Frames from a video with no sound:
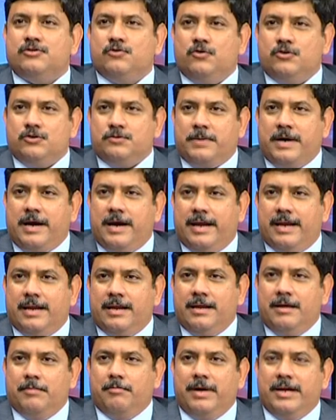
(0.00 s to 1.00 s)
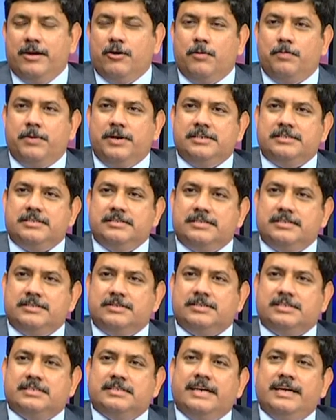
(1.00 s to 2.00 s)
goes by, my operations
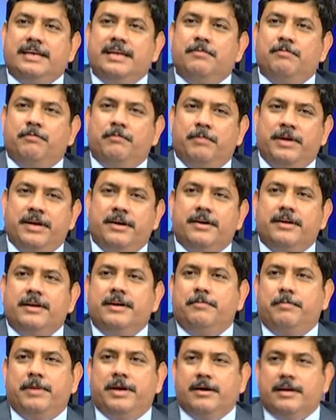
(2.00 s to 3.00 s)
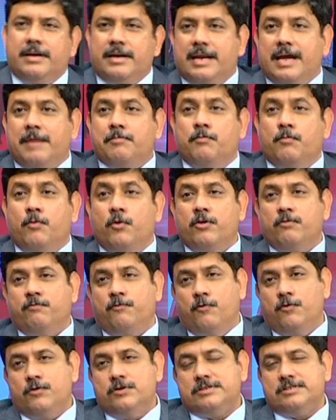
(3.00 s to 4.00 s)
is getting bigger and bigger, and I'm more
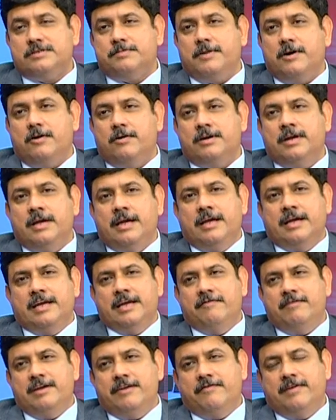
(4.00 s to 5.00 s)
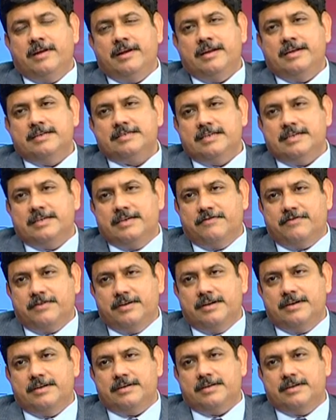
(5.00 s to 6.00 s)
focused about giving wellness and
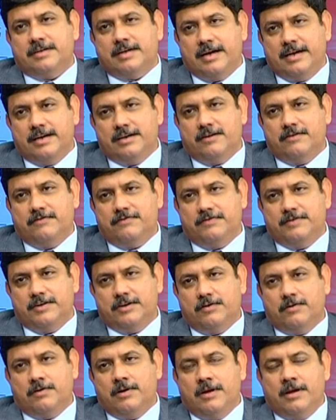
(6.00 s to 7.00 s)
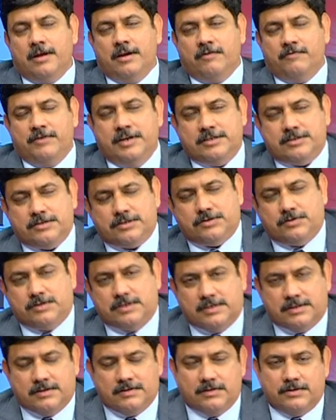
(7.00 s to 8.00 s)
different kind of features to
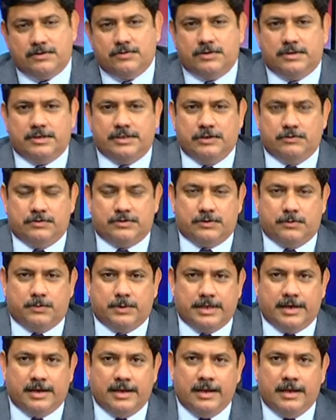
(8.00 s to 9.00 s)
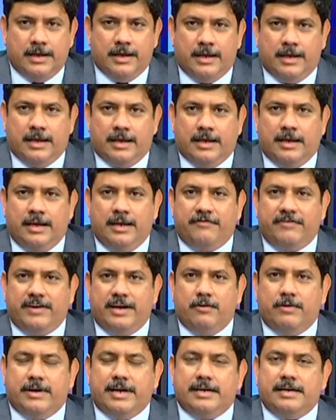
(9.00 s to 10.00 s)
the user over there. If I
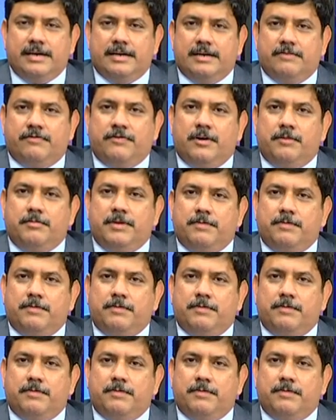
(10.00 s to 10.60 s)
look at it from